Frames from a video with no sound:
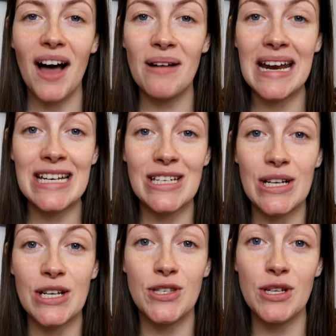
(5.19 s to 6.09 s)
I went
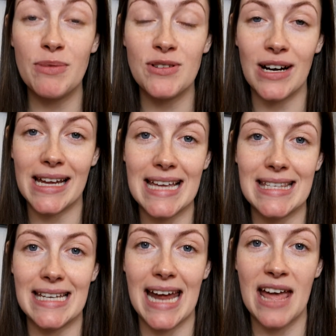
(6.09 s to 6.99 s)
into Superdrug
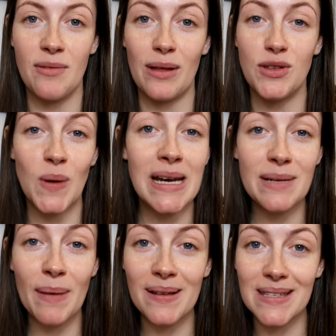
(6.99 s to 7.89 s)
yesterday with
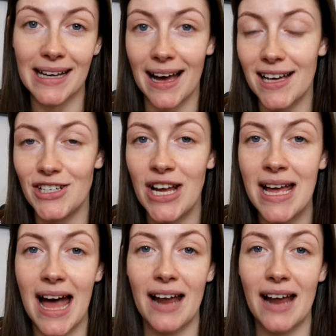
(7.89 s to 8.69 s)
£20 cash